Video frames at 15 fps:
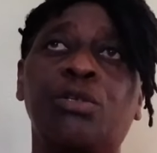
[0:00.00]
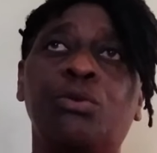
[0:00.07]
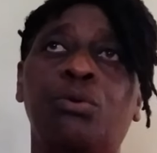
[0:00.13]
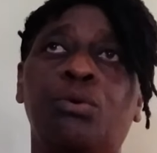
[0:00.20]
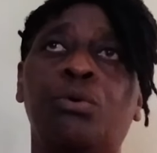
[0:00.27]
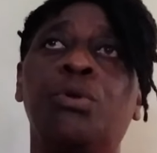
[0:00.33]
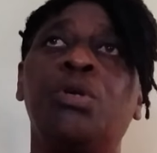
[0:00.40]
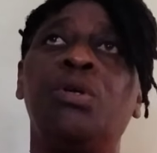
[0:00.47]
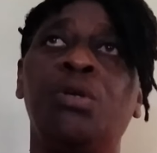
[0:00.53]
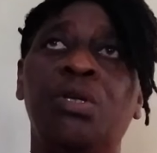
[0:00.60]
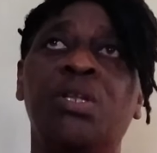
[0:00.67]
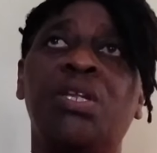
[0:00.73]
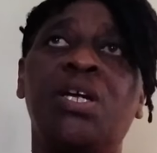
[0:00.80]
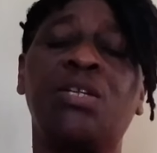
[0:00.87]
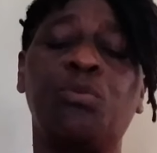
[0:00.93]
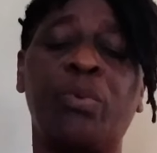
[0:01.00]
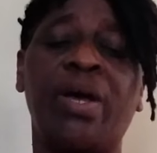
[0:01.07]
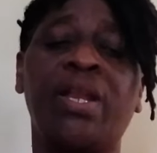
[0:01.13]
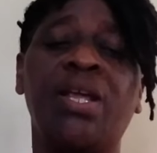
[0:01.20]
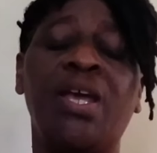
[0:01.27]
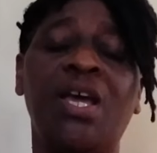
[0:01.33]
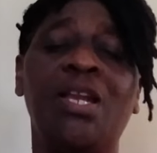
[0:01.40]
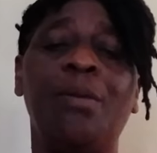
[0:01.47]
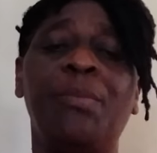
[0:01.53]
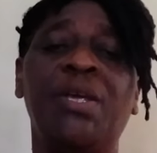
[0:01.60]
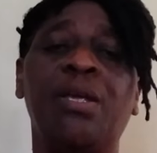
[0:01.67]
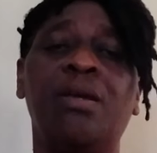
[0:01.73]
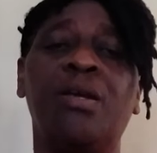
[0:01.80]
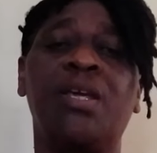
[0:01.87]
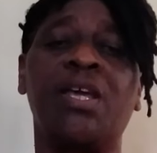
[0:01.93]
So that's why the
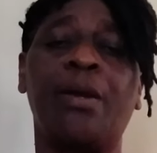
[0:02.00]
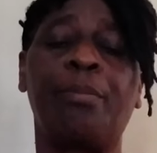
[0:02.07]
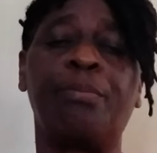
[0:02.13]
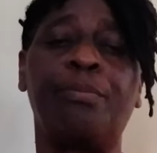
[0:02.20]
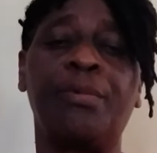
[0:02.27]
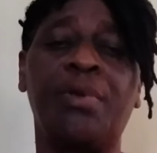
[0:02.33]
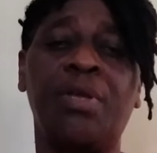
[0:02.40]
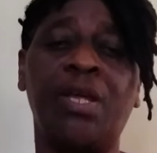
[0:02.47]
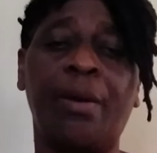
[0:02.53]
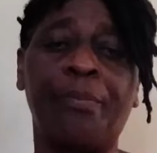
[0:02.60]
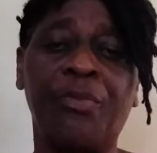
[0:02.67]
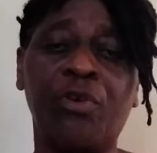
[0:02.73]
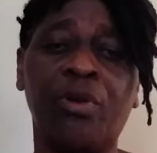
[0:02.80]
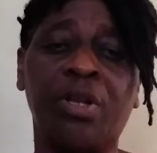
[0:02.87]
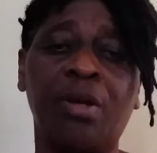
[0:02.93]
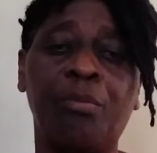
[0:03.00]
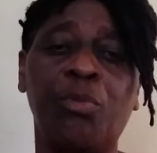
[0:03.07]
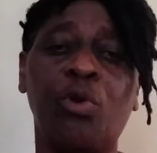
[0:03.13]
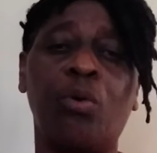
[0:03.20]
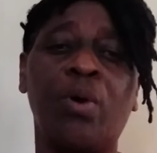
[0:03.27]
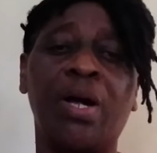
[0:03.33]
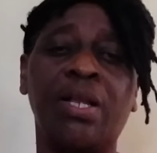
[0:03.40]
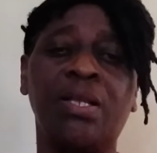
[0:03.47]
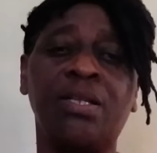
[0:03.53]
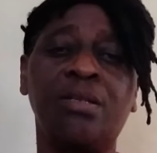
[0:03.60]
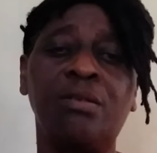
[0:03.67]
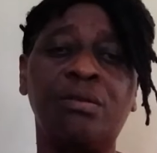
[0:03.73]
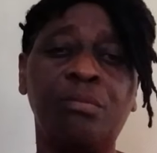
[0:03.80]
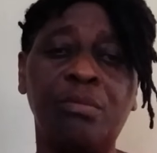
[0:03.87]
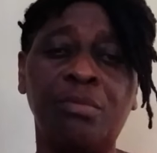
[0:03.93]
enemy kept capture them now
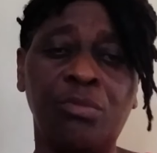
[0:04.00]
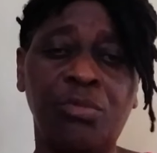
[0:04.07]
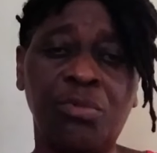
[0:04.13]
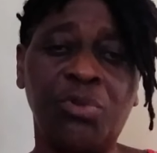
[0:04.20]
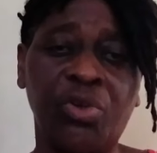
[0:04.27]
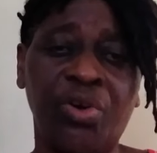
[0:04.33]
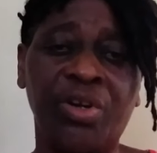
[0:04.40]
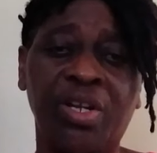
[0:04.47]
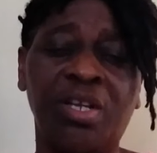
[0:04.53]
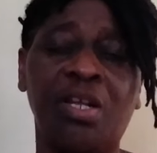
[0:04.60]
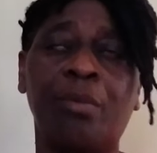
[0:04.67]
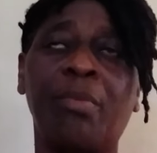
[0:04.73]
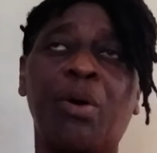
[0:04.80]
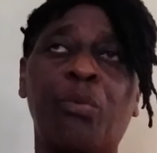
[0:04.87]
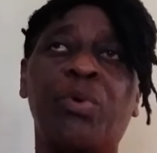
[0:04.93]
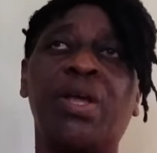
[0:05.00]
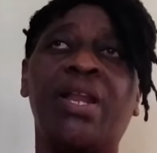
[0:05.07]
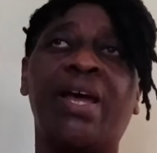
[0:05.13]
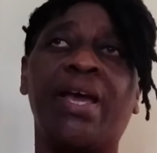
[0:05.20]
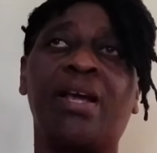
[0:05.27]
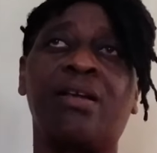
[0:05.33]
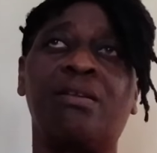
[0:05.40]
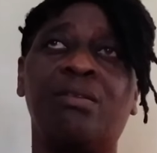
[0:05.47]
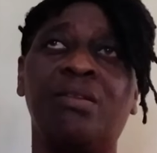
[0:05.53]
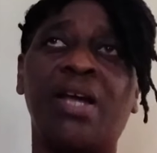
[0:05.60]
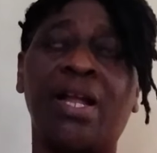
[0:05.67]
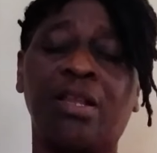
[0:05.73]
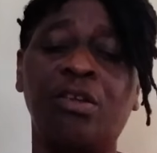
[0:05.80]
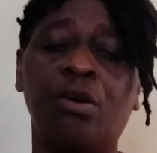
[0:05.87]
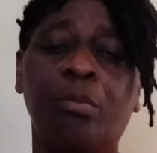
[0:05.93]
and turning them away like
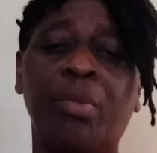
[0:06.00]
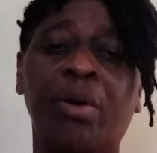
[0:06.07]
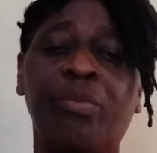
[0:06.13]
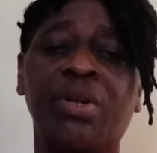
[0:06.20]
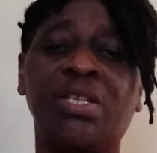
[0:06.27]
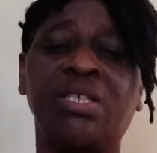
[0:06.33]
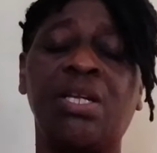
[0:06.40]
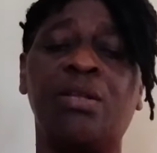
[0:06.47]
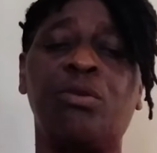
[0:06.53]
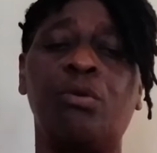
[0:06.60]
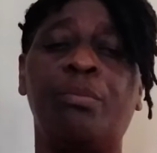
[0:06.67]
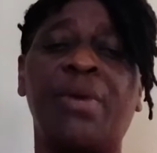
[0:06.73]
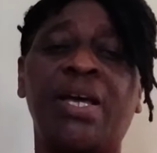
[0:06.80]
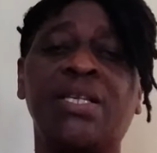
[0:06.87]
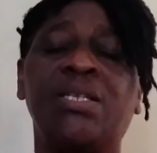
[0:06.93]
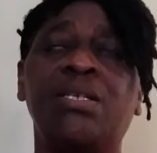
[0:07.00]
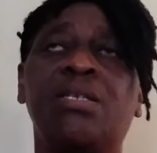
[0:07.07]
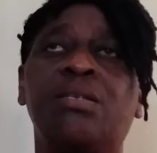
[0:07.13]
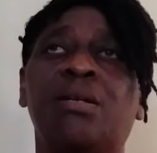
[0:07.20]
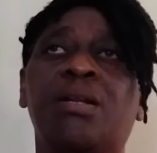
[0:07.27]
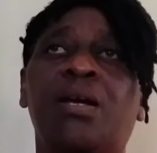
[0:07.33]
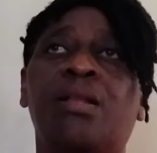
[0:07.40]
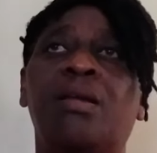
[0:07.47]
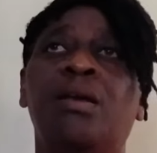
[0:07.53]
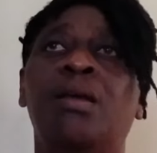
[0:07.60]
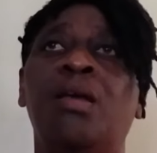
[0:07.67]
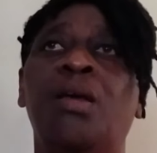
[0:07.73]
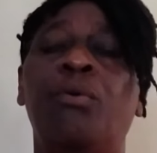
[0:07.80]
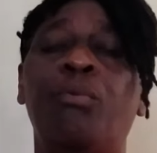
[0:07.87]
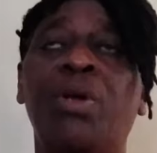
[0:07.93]
that young man which said to my sister that
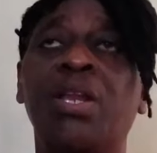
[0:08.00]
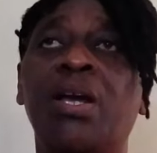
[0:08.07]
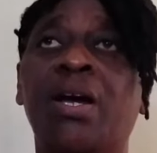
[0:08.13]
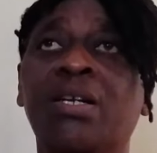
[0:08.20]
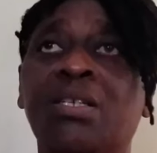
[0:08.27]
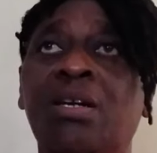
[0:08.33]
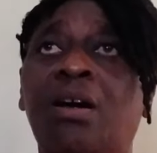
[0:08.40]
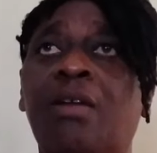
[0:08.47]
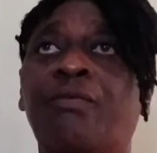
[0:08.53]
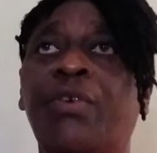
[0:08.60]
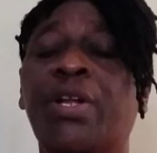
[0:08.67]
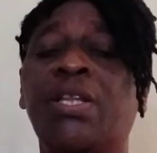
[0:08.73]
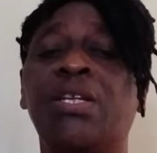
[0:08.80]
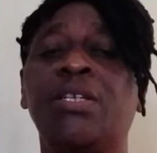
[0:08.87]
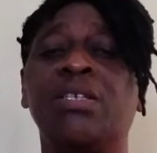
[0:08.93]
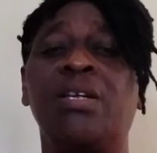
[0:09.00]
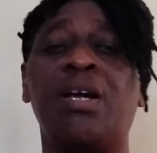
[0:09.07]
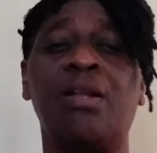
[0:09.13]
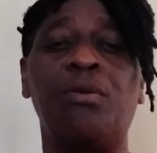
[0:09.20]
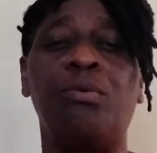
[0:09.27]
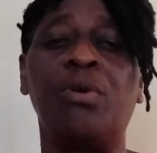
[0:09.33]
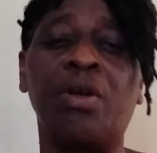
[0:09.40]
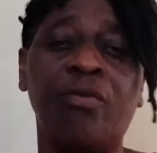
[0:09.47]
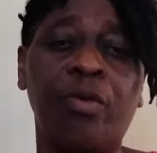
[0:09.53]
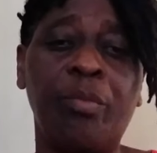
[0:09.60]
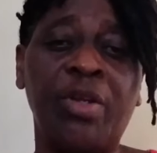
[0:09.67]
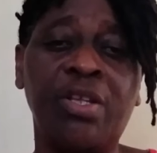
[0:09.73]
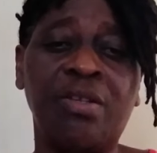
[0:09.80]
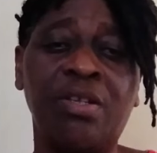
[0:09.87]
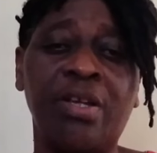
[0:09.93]
when he asked God for things, God don't give
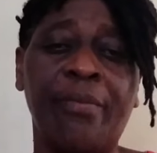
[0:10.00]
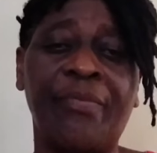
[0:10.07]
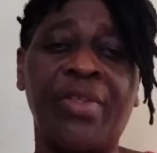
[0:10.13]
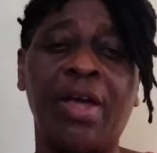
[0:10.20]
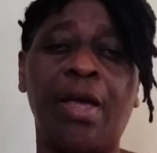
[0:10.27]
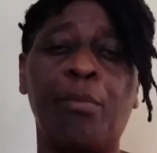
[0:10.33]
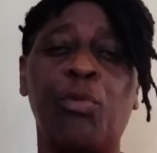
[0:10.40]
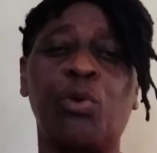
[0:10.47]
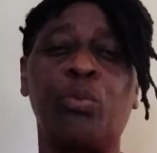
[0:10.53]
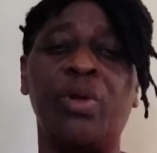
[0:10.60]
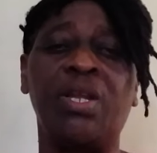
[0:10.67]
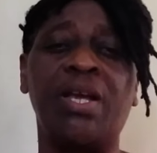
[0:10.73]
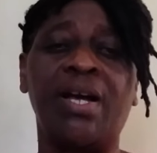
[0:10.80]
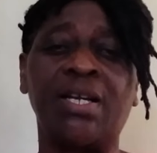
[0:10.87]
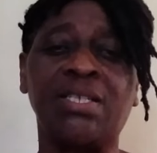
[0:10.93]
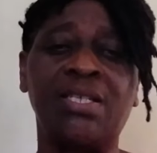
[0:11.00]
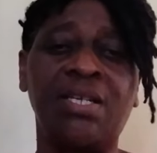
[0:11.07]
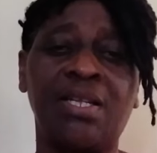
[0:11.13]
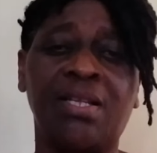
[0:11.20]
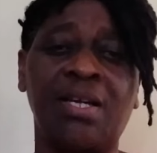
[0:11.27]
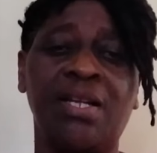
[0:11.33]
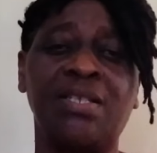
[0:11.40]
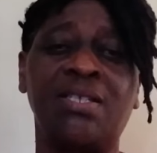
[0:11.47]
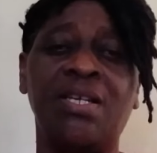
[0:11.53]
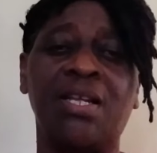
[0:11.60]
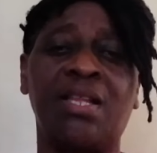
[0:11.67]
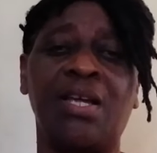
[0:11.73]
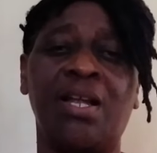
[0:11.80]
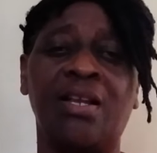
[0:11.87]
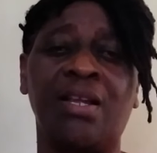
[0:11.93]
him it same time, but when he asked Satan,
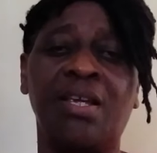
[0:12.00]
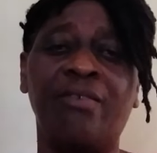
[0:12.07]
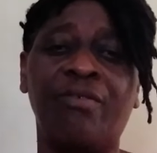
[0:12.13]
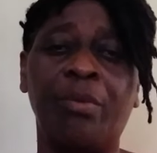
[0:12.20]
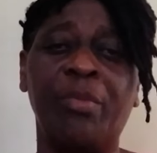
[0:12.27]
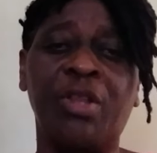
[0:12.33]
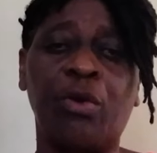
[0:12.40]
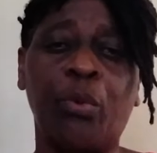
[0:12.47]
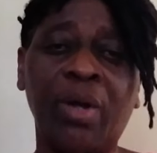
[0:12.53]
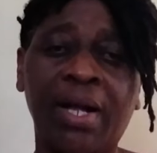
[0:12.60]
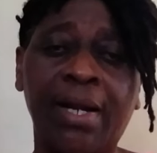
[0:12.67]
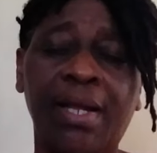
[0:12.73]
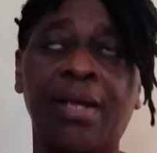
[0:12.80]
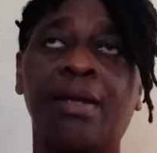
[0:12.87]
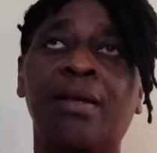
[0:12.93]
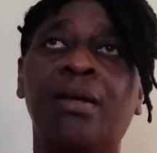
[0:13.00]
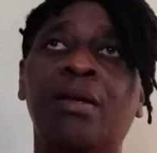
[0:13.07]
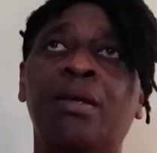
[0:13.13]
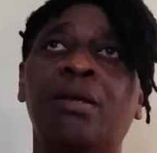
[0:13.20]
Satan give him it quickly.